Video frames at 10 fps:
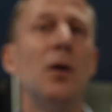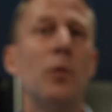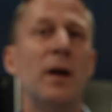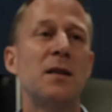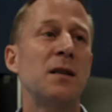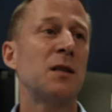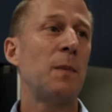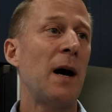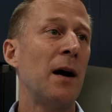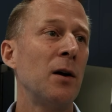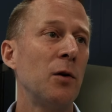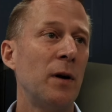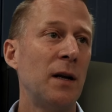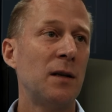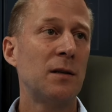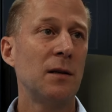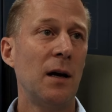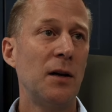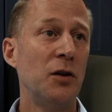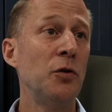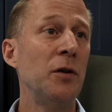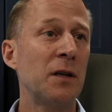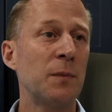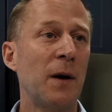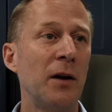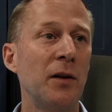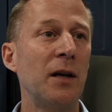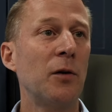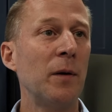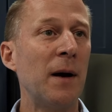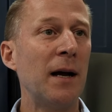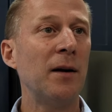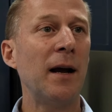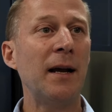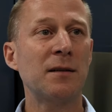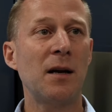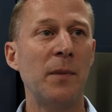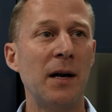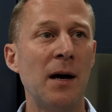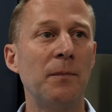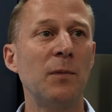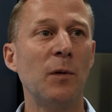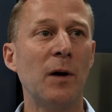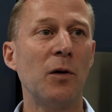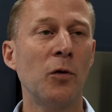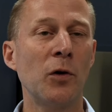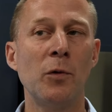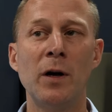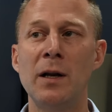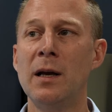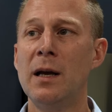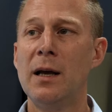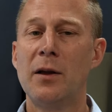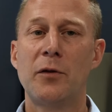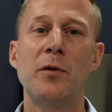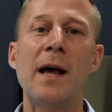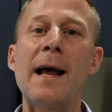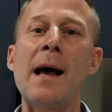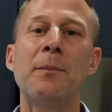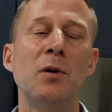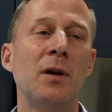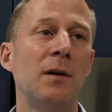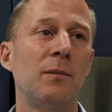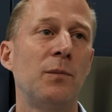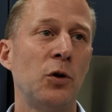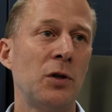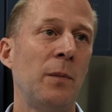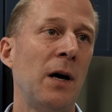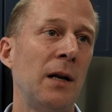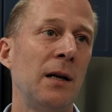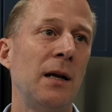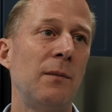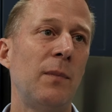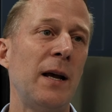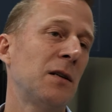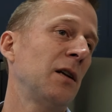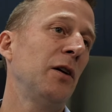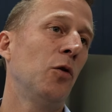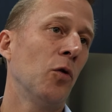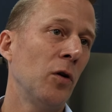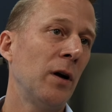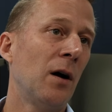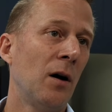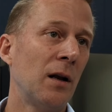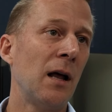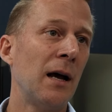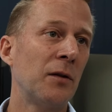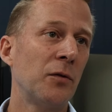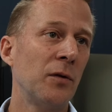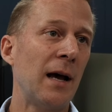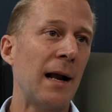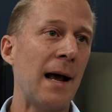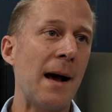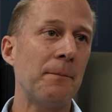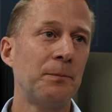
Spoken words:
When it's expired or when it's due to expire, you'll get a reminder, hey, it's coming up, you want to order one. Through that app, you can push a button and basically order it online through that app.